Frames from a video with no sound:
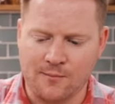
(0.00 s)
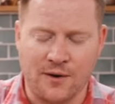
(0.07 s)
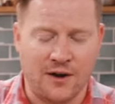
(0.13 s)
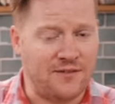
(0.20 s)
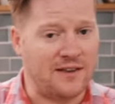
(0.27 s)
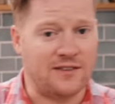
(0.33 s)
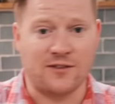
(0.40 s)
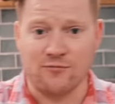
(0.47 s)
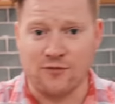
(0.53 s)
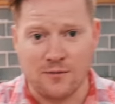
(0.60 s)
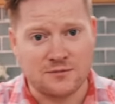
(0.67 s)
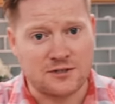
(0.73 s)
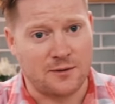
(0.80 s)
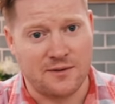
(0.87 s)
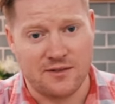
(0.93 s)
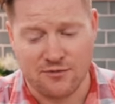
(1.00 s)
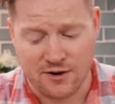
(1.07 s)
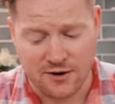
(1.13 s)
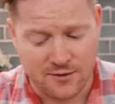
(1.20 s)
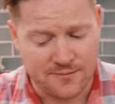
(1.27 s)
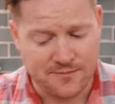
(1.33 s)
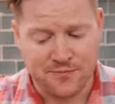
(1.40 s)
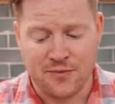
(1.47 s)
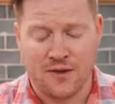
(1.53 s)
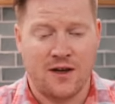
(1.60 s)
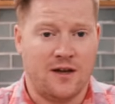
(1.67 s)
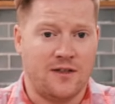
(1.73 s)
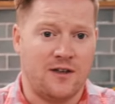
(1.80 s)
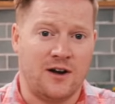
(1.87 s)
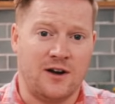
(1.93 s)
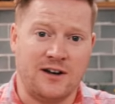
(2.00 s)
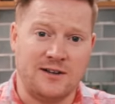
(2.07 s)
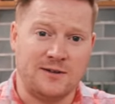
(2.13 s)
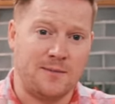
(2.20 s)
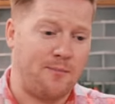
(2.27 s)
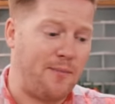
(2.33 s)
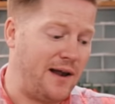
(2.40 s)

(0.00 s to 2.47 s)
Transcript: Perfect, the rum's coming through. The honey